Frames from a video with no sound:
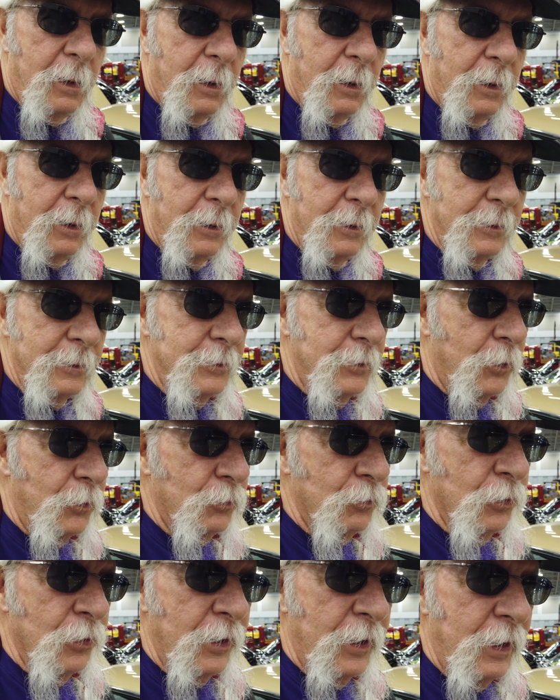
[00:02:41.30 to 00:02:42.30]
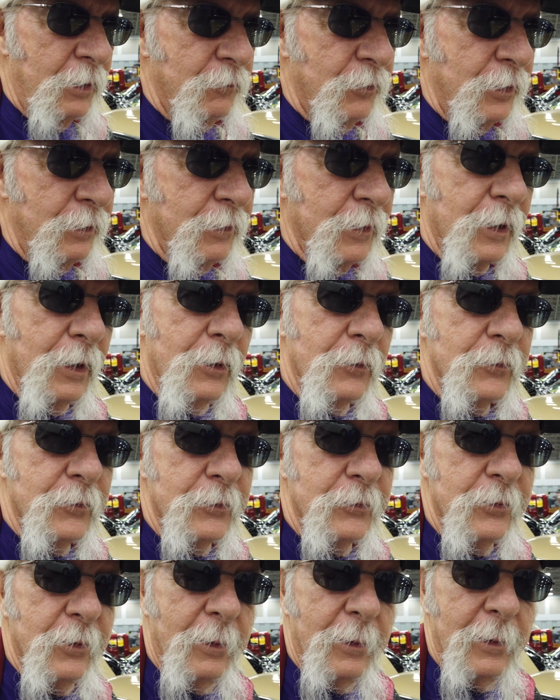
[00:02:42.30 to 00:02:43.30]
audience? I don't really have anything else
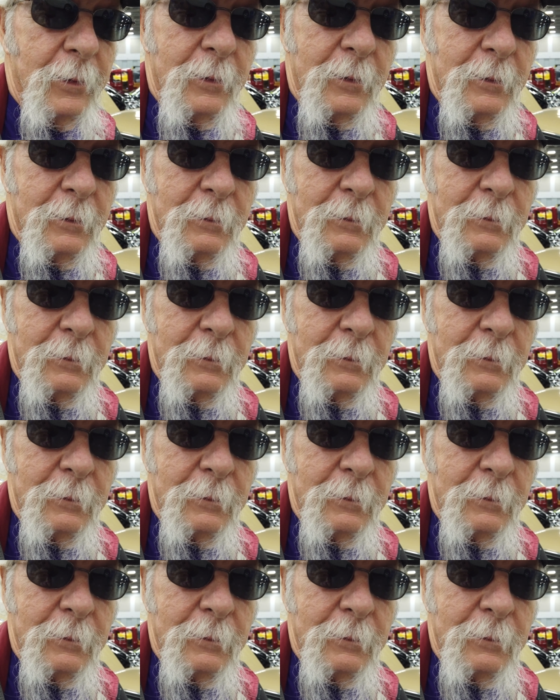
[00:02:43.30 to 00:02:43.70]
to say.